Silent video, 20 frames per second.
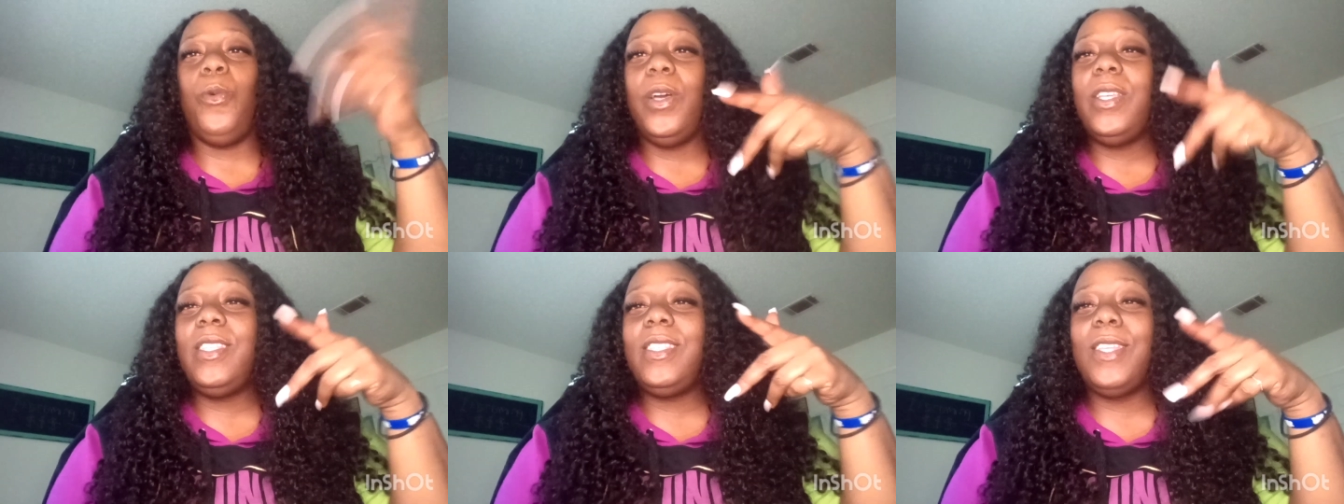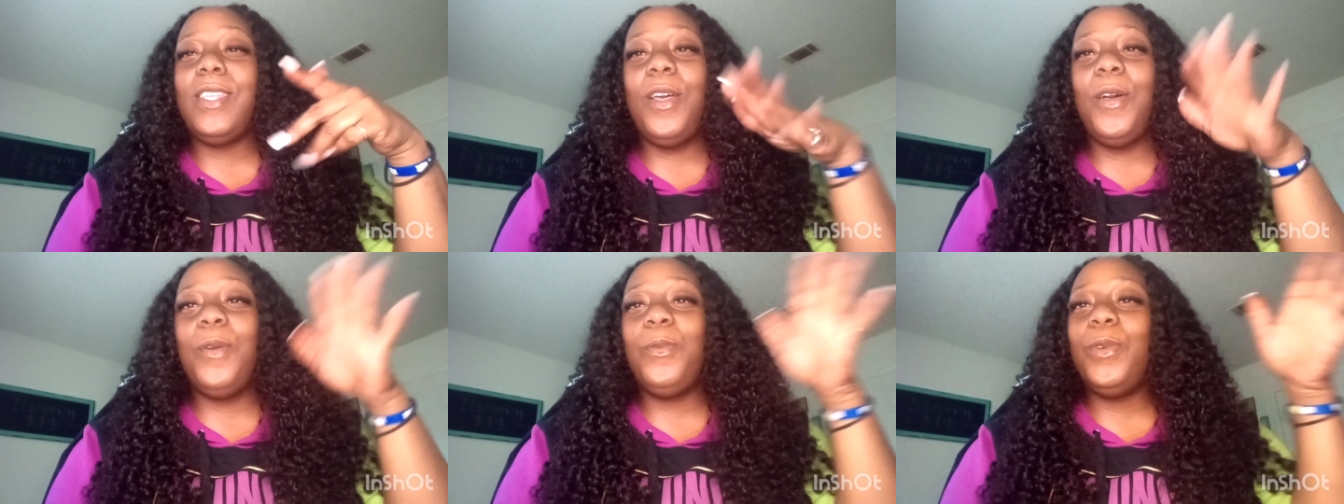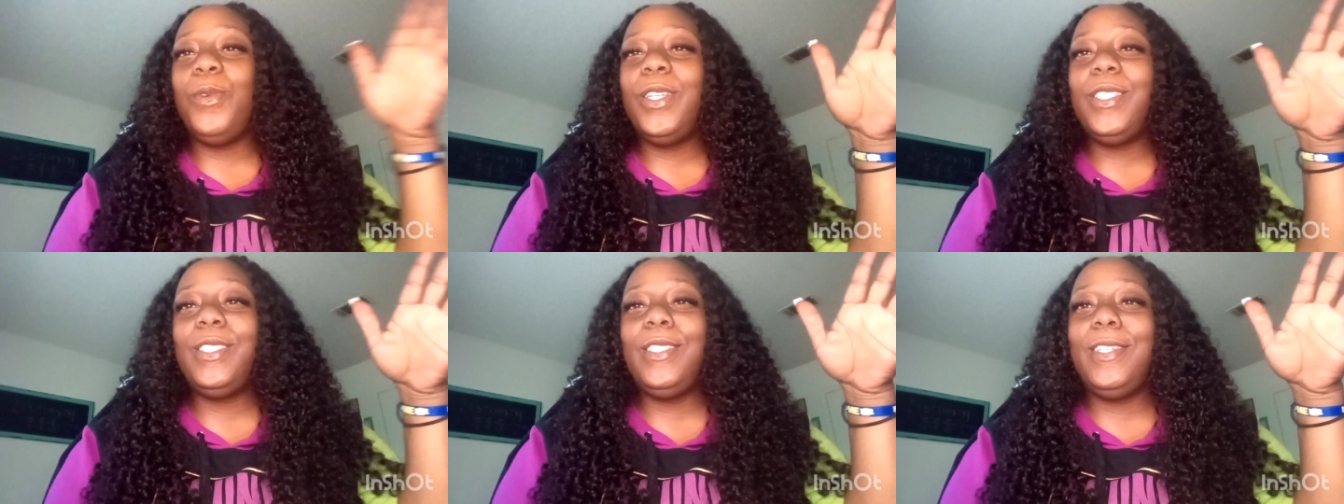What's up?
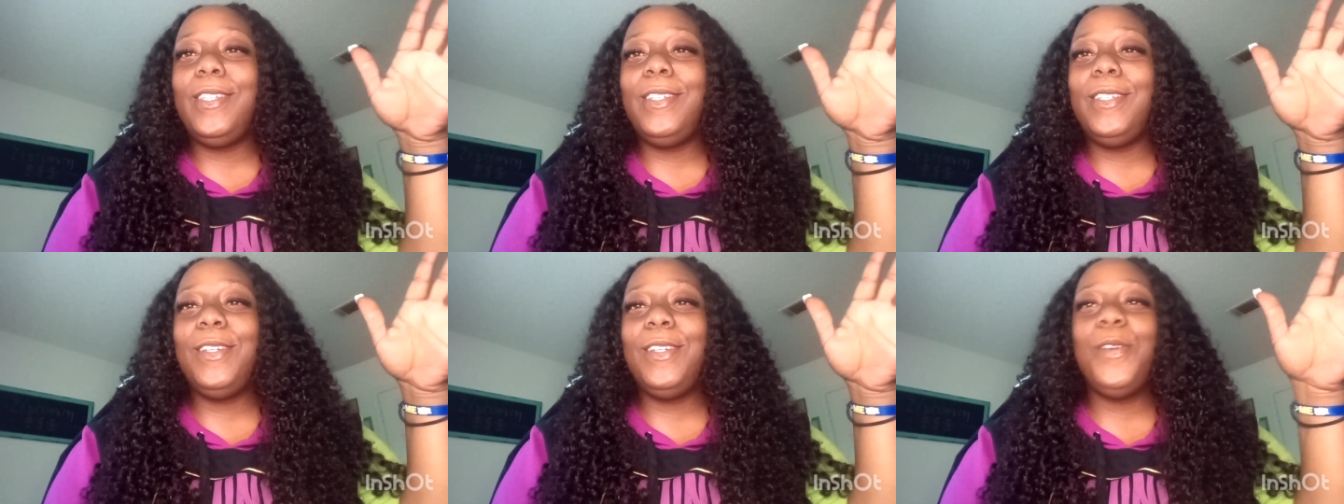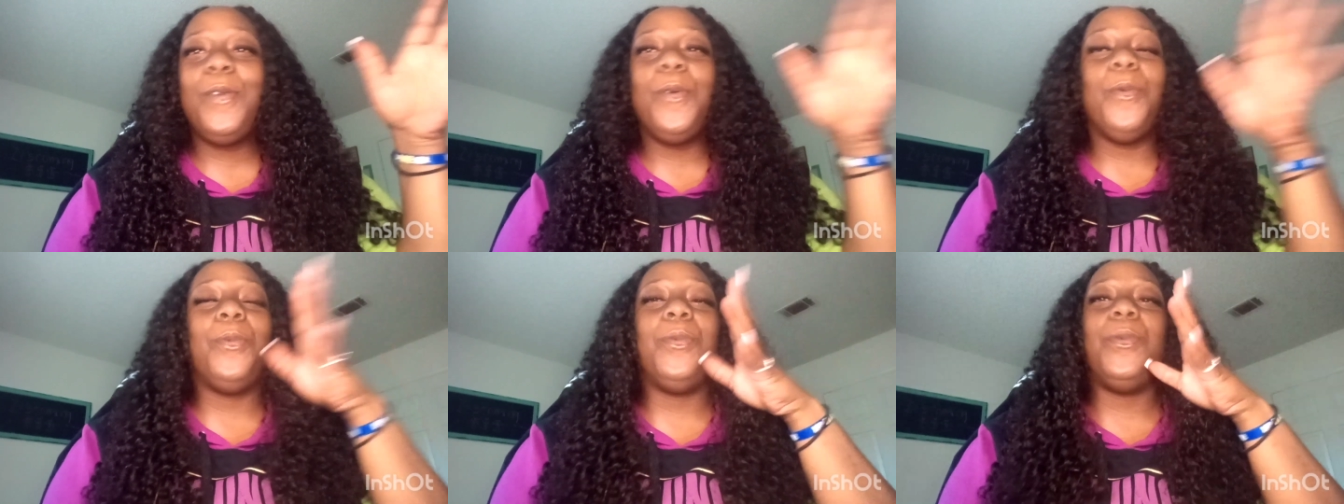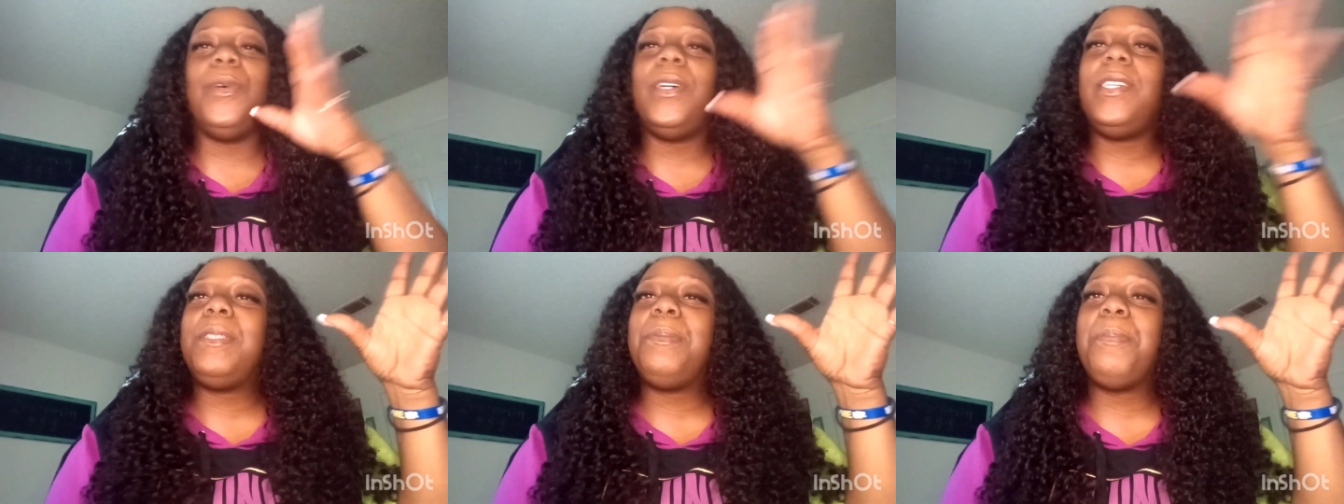What's good?
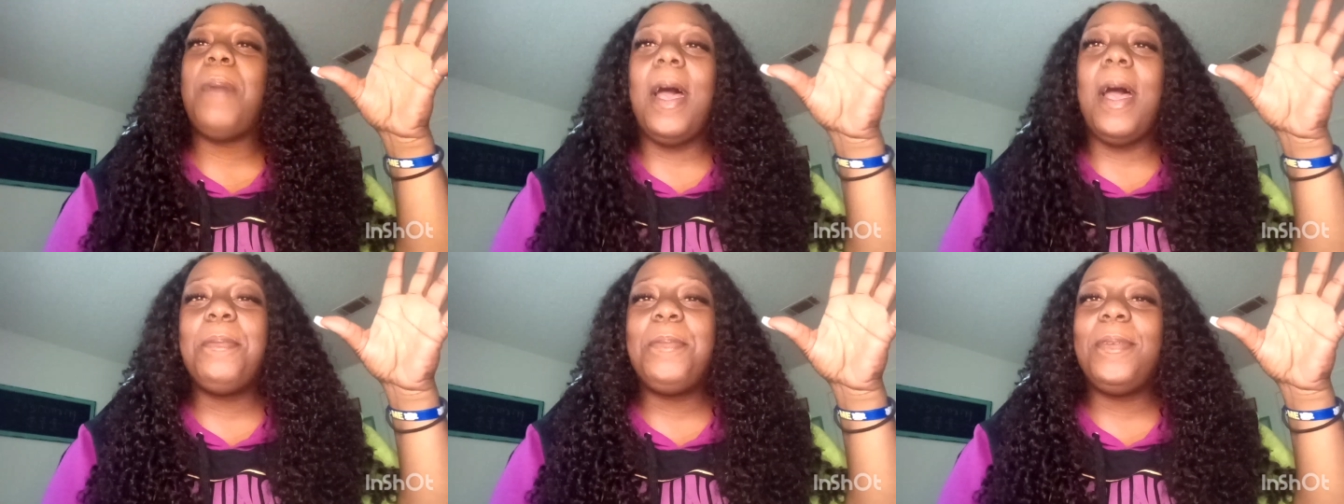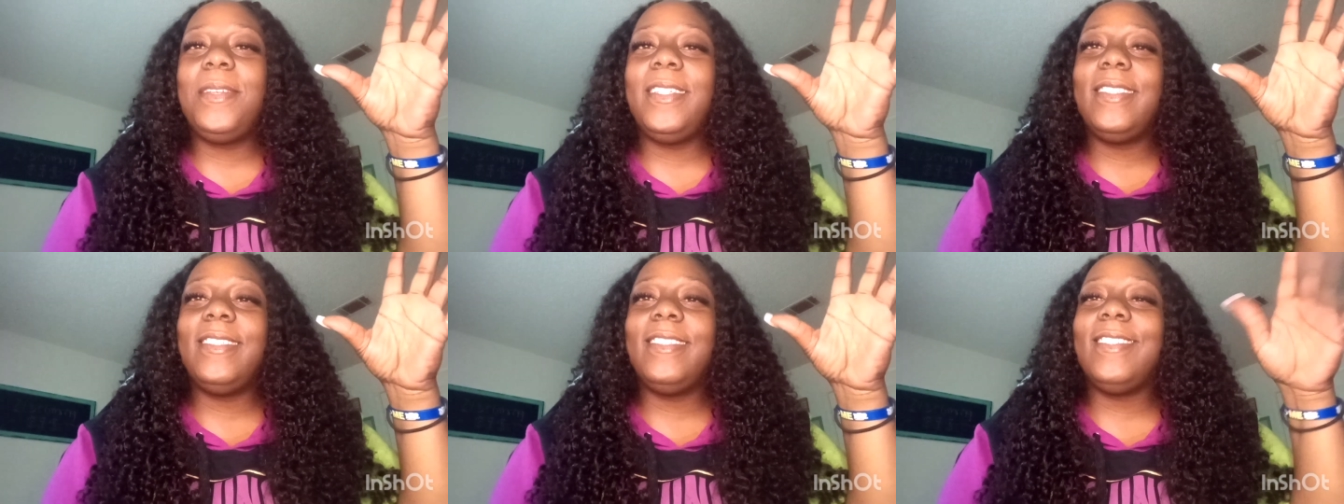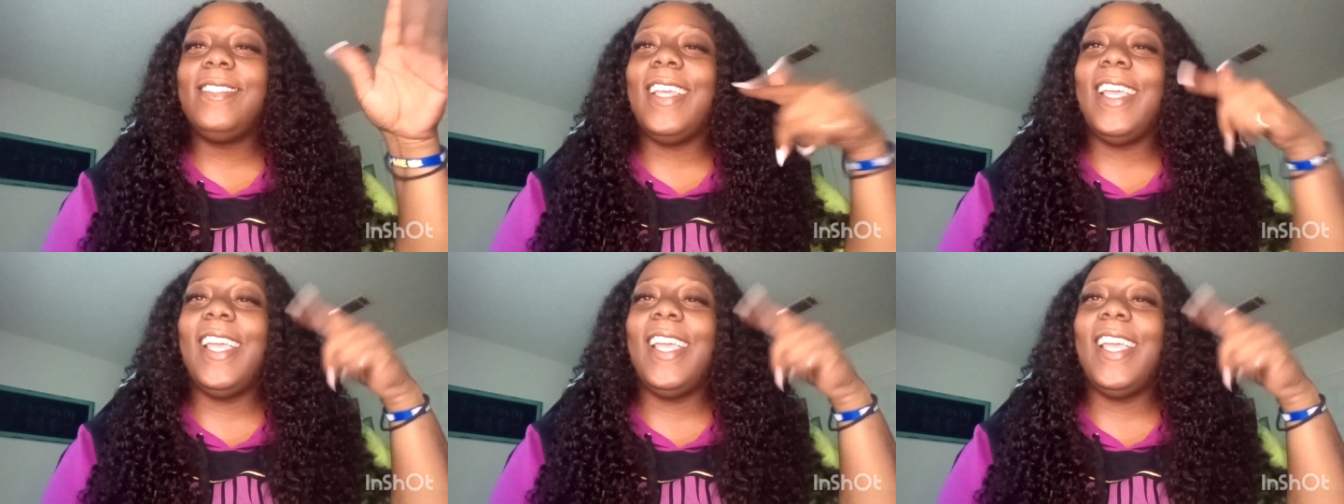What's poppin'?